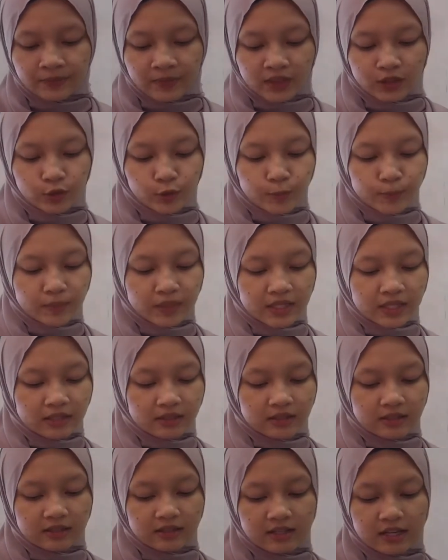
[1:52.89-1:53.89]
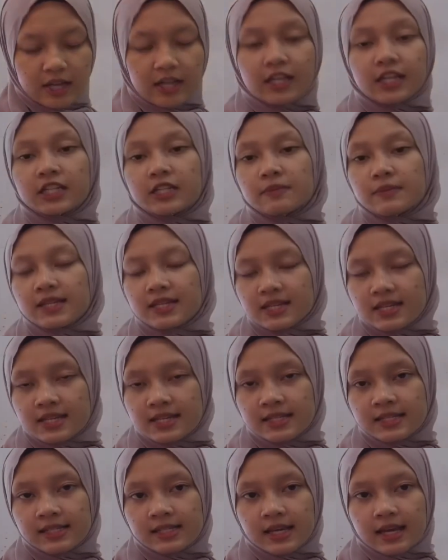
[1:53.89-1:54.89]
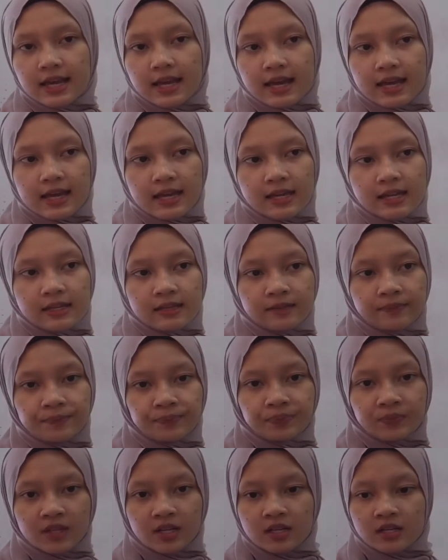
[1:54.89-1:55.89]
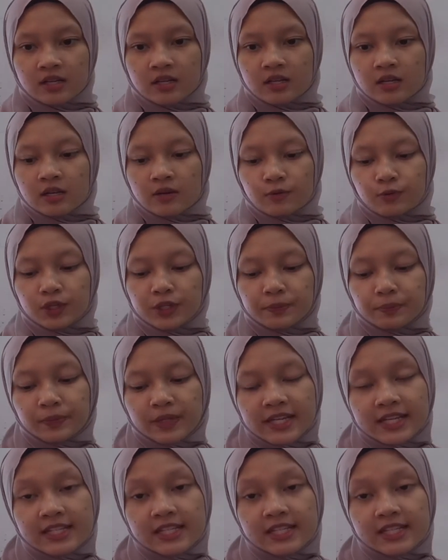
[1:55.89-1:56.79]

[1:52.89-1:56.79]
to meet their academic needs and workplace